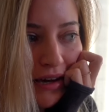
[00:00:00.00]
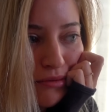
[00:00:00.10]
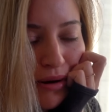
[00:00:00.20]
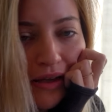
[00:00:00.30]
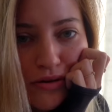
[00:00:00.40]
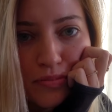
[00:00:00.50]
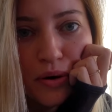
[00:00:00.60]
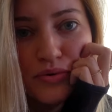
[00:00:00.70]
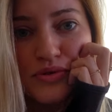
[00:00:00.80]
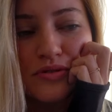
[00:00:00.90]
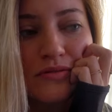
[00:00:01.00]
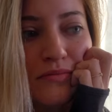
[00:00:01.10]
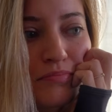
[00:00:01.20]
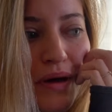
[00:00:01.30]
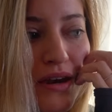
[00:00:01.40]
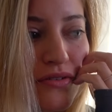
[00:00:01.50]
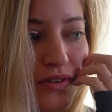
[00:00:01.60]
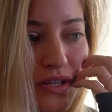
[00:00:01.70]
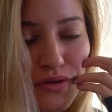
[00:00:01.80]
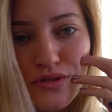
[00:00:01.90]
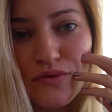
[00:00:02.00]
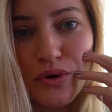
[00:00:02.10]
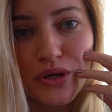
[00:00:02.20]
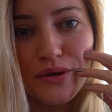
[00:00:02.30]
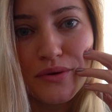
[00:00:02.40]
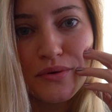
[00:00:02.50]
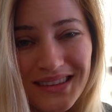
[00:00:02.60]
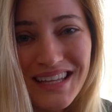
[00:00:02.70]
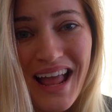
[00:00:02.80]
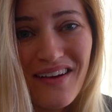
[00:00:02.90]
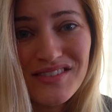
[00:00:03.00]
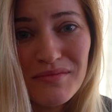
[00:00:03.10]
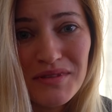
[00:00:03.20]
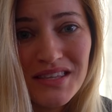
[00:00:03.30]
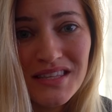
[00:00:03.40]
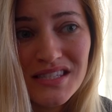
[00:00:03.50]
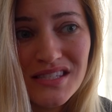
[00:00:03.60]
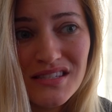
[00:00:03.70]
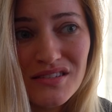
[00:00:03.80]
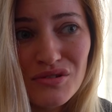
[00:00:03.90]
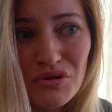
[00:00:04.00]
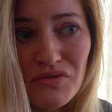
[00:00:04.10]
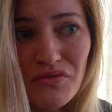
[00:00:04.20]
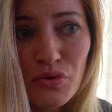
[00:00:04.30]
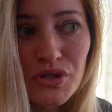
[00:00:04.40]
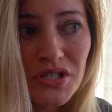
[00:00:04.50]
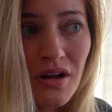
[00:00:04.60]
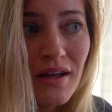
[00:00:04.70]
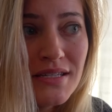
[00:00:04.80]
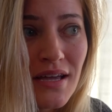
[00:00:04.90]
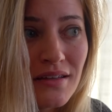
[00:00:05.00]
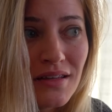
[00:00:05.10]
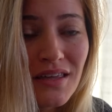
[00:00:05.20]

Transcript: I'd rather post better videos for you than have something that's sort of forced content.